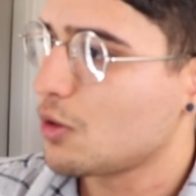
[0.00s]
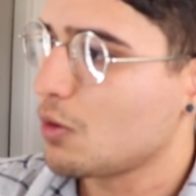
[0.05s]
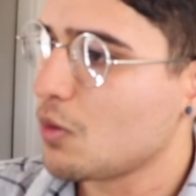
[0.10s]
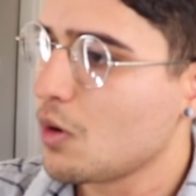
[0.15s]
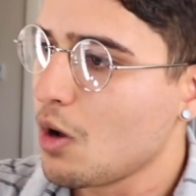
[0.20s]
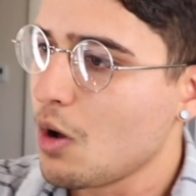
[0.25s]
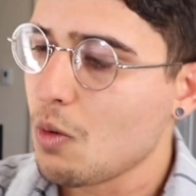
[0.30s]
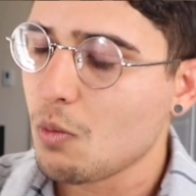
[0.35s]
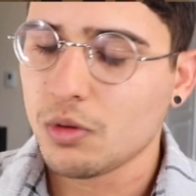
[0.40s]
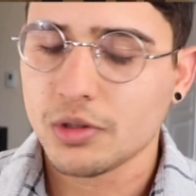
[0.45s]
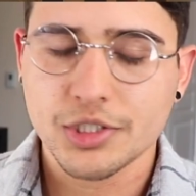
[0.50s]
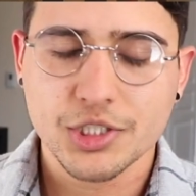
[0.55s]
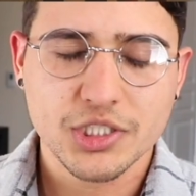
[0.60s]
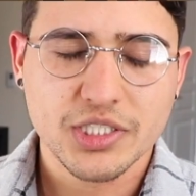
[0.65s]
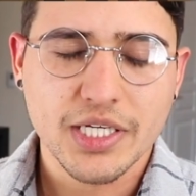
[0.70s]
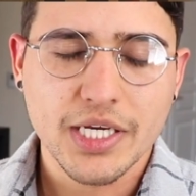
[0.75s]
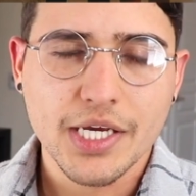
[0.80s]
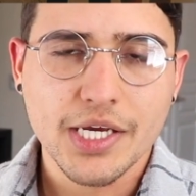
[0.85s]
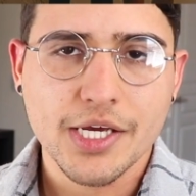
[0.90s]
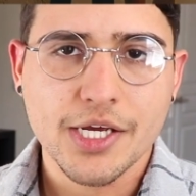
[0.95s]
So
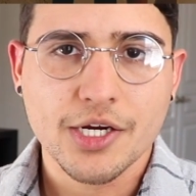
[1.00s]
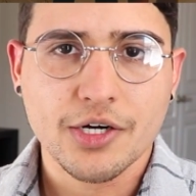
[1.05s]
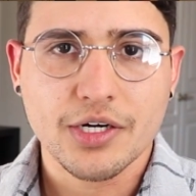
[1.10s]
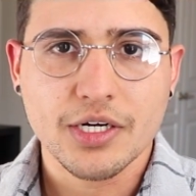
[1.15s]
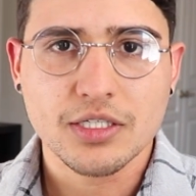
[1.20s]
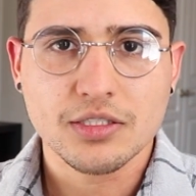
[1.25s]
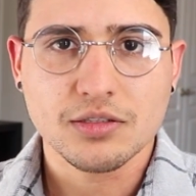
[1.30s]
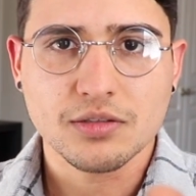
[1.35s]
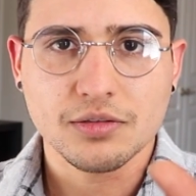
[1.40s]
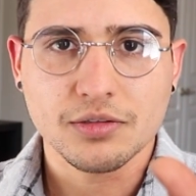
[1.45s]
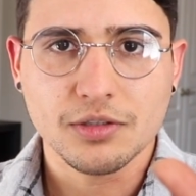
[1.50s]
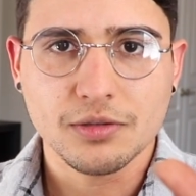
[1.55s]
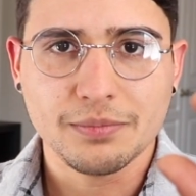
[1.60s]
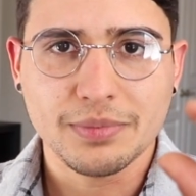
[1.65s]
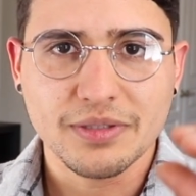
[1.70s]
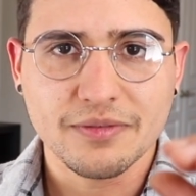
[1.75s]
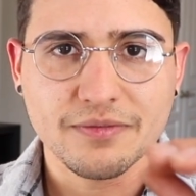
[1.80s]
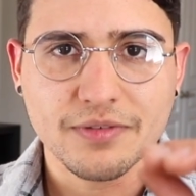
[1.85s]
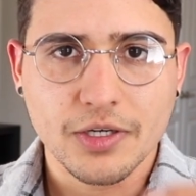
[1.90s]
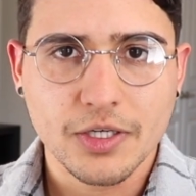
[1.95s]
what you're saying here is
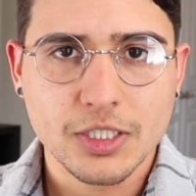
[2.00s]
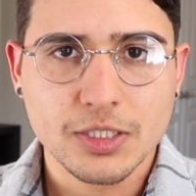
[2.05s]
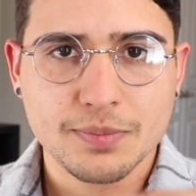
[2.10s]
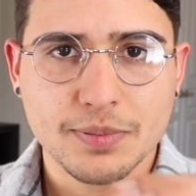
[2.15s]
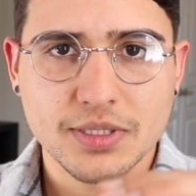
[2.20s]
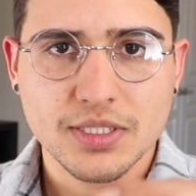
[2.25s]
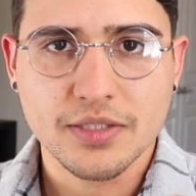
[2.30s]
you're being very